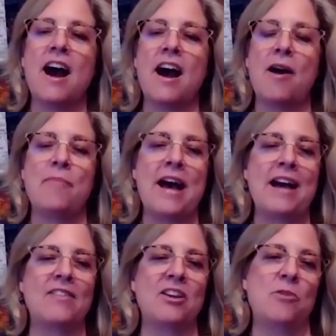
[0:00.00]
uh,
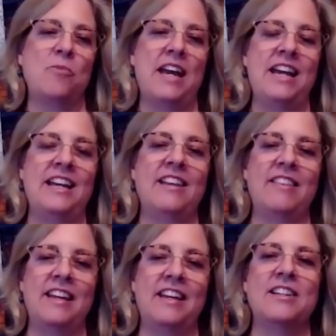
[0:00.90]
bag that you made
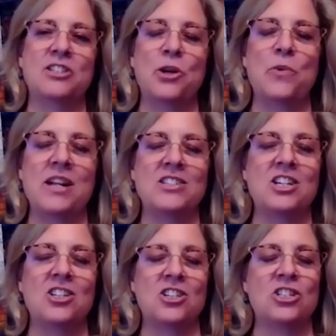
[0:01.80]
and the additional ones
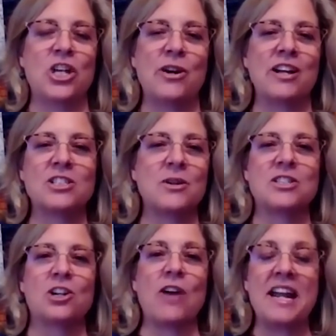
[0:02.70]
that you just showed us. So
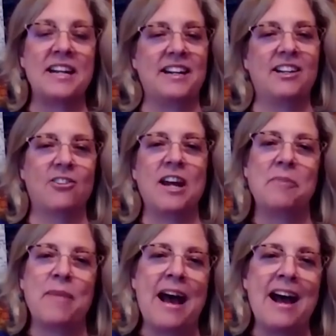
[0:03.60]
it's a great,
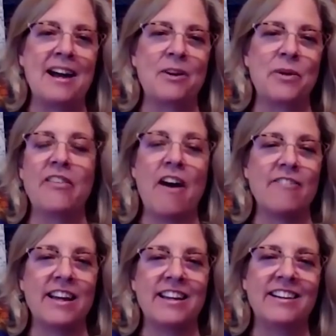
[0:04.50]
great bag. We
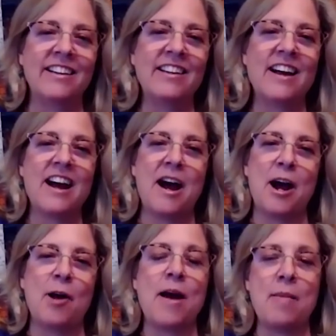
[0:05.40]
love it.
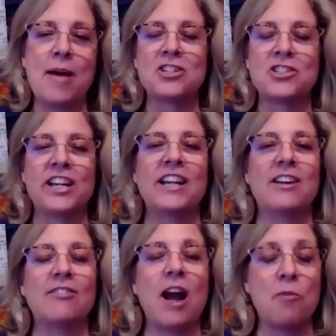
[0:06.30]
Um, I'm actually
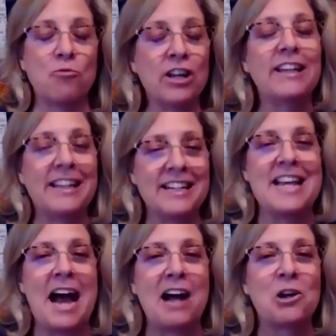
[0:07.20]
gonna, I'm really gonna
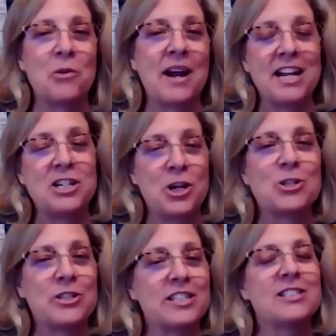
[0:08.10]
tackle one. I
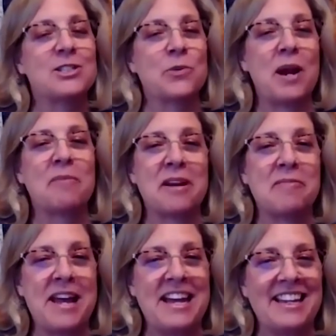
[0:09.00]
told you, this is the one I'm
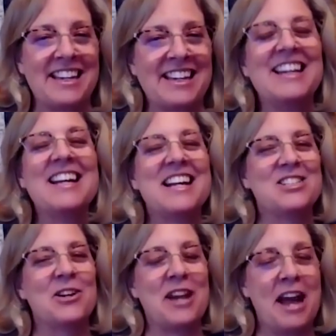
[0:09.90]
gonna make.
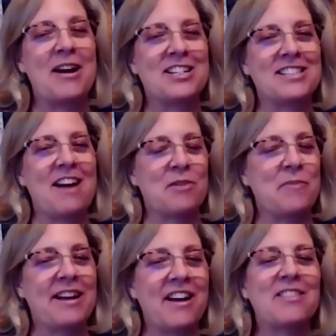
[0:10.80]
And so now I just have
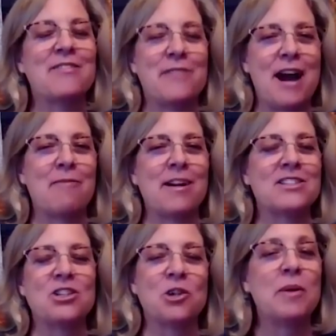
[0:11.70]
to pick out the
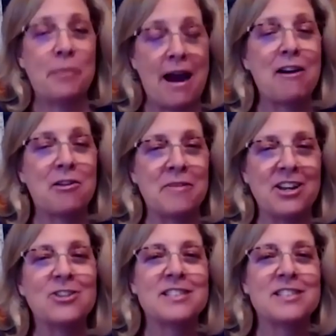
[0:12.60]
fabrics and you'll be proud of me.